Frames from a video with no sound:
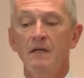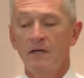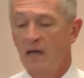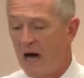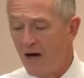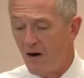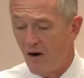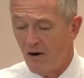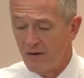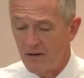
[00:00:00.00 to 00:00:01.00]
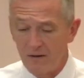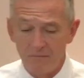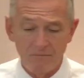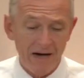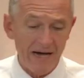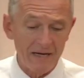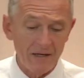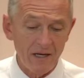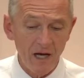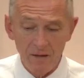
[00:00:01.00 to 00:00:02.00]
Not on my
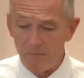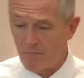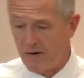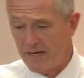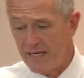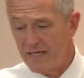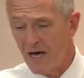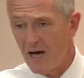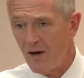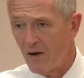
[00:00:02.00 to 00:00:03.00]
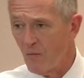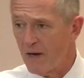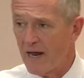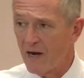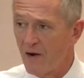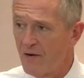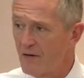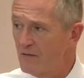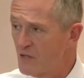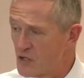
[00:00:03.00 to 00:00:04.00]
upbringing, not on what I
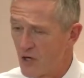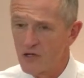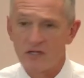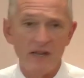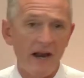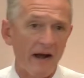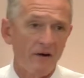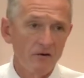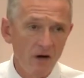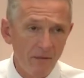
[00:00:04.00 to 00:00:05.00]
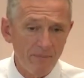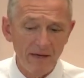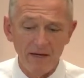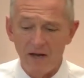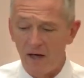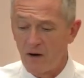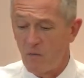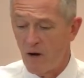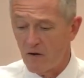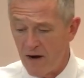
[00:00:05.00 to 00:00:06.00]
learned in the church that I grew up in, not on
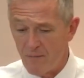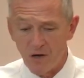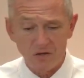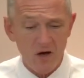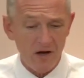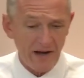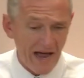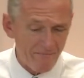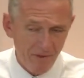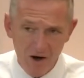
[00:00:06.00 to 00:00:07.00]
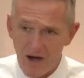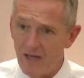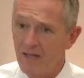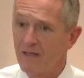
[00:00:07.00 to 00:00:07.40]
what Grandma taught and I bought.